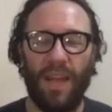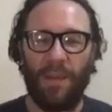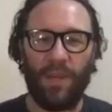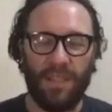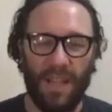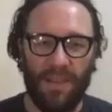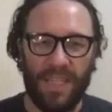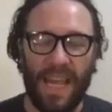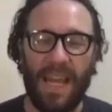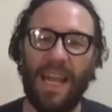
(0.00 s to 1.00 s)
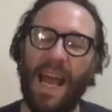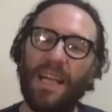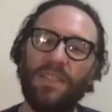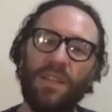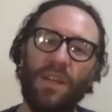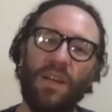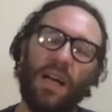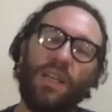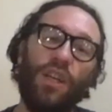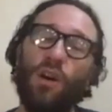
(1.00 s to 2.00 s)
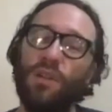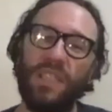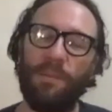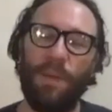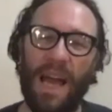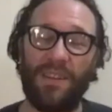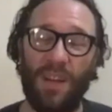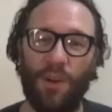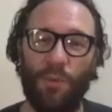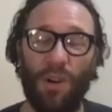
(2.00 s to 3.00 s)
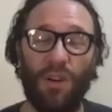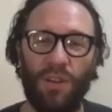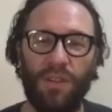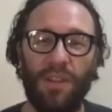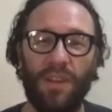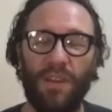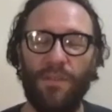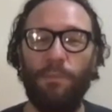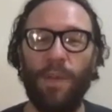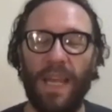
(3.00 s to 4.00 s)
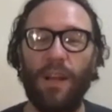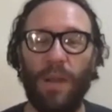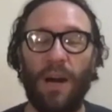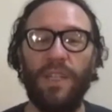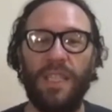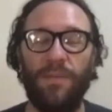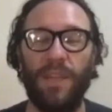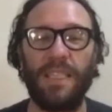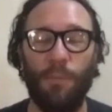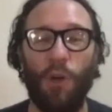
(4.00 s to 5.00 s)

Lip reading: And we still have it today and has a huge impact on the world for being a relatively small